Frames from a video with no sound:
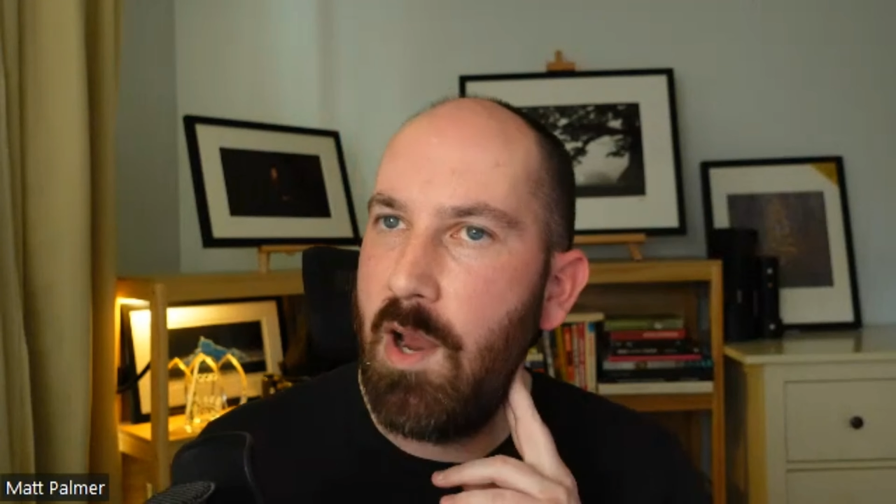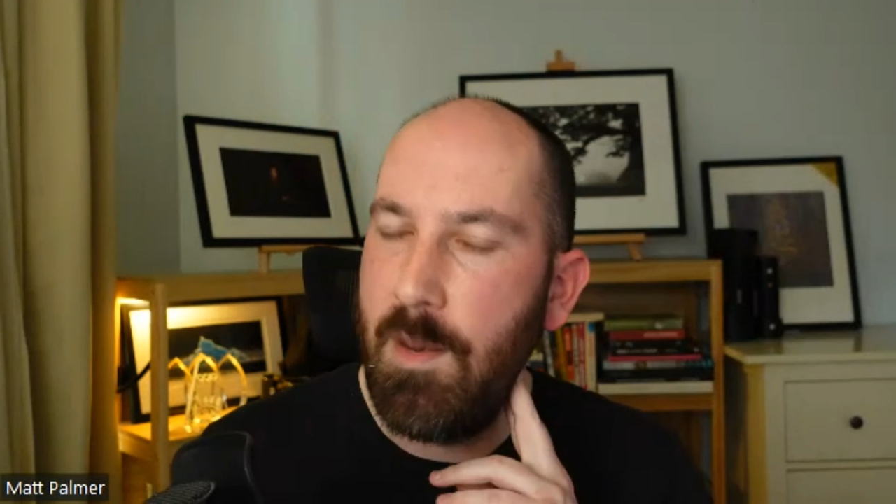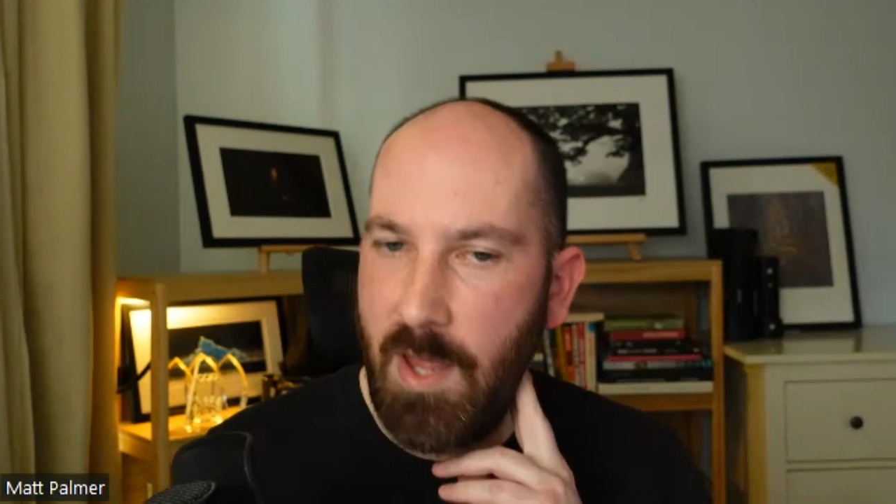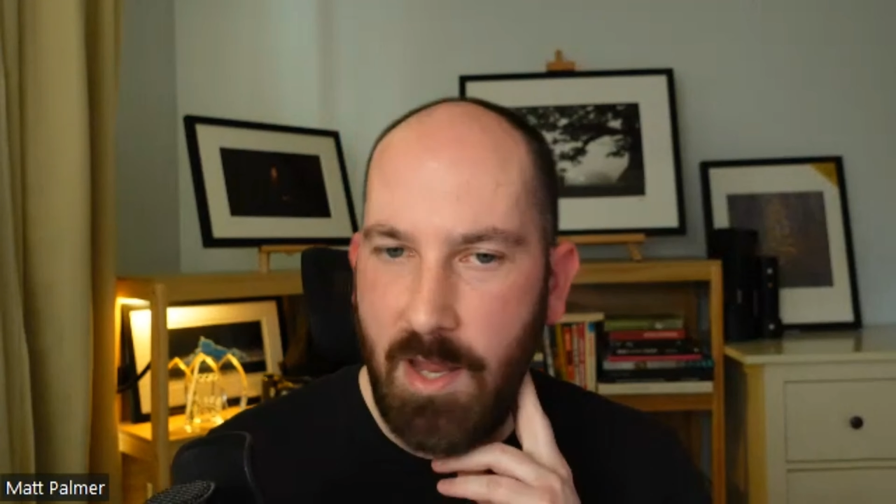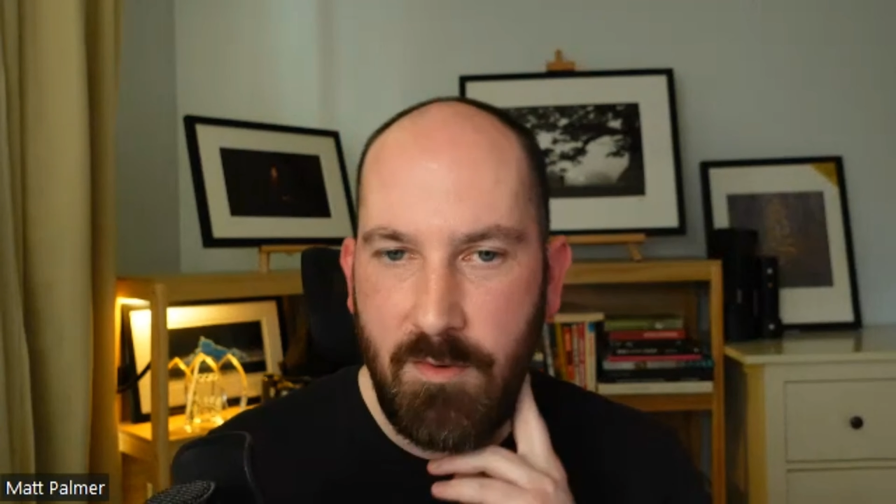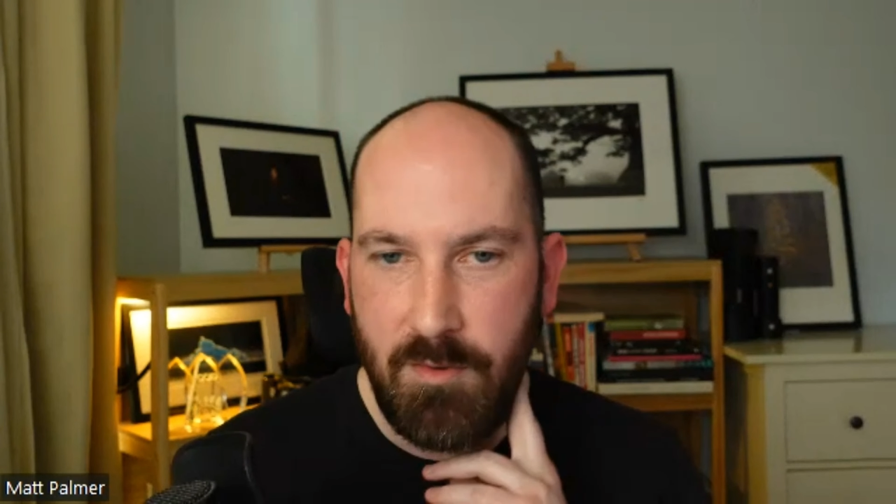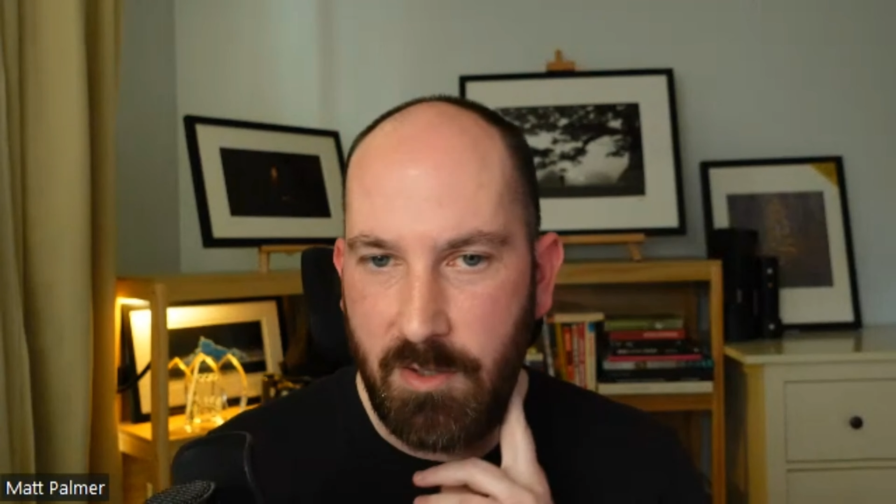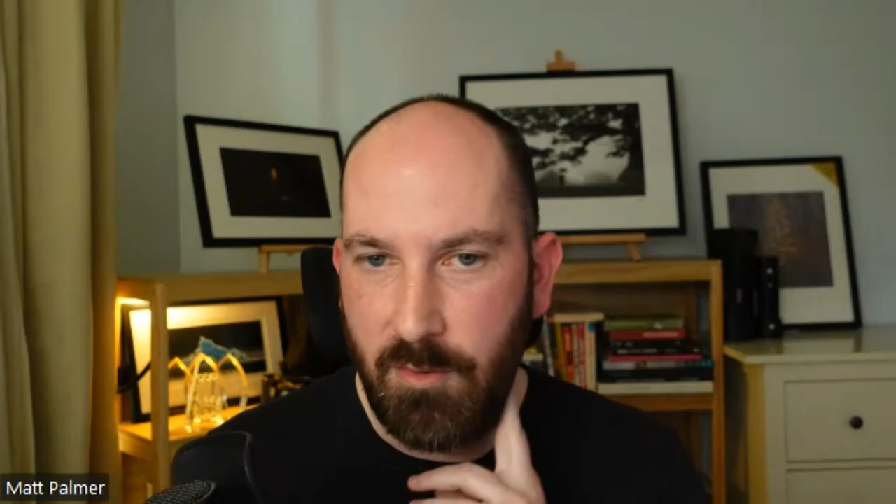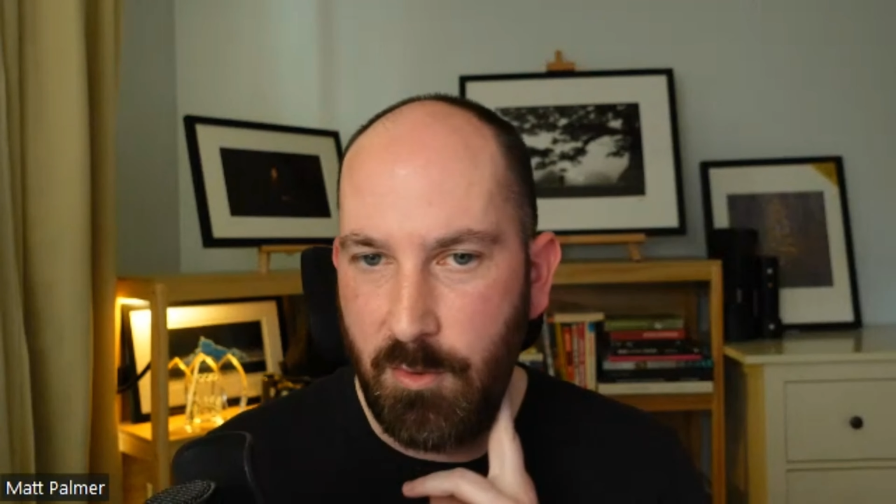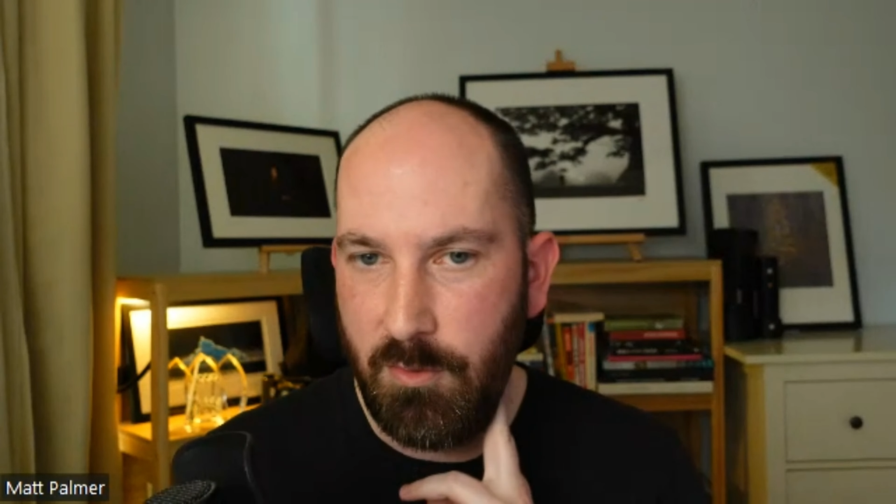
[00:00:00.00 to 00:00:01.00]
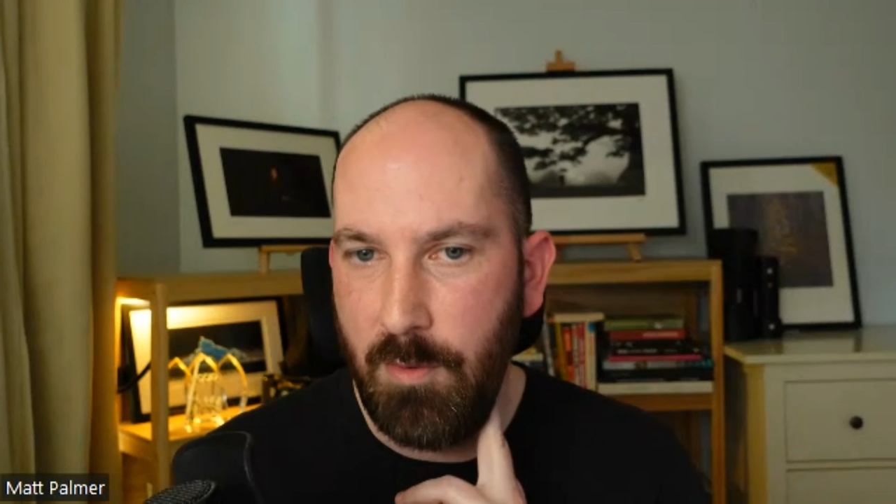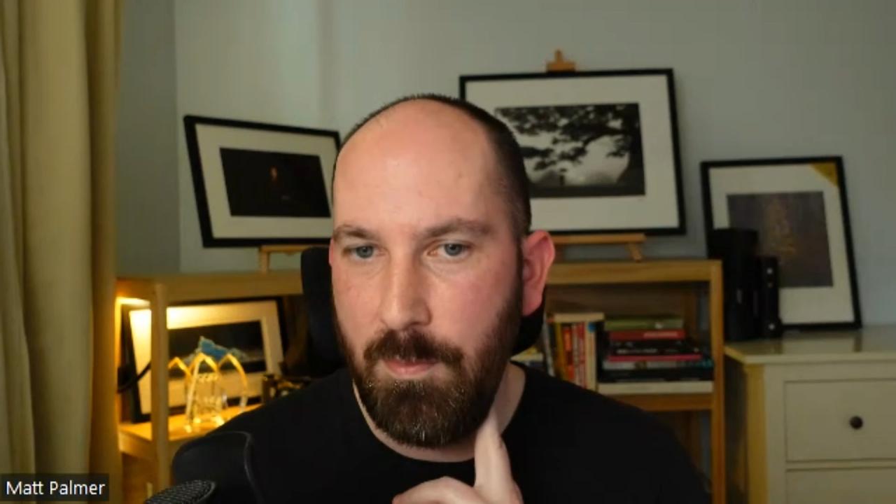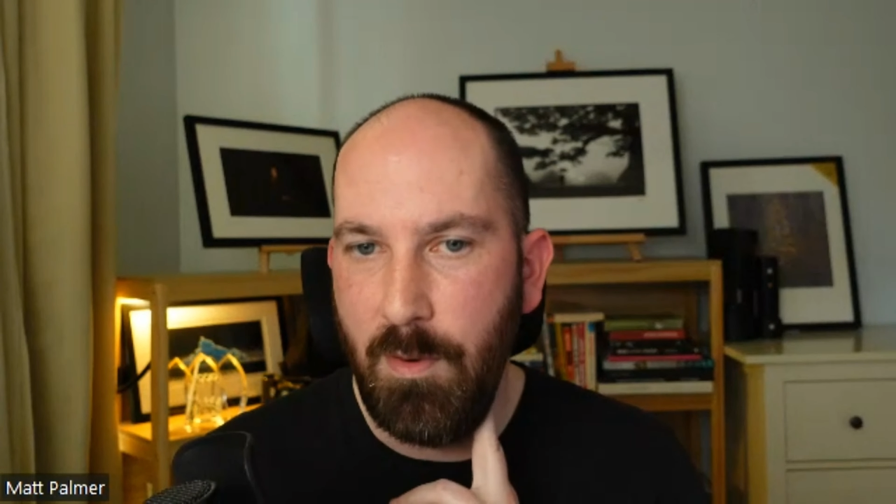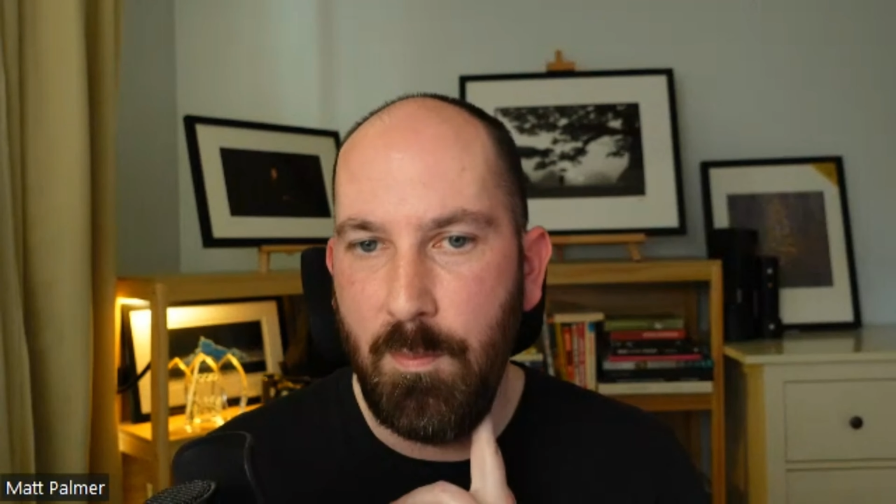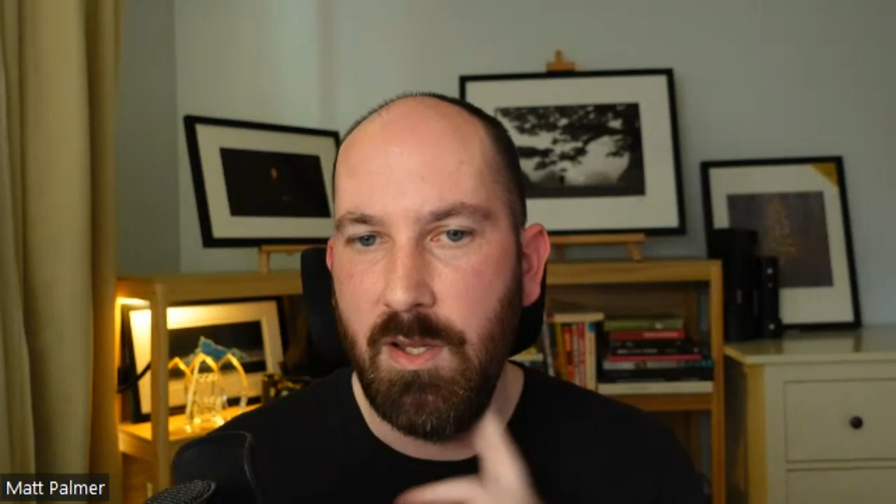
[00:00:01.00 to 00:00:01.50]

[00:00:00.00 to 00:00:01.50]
but hadn't really talked to her properly.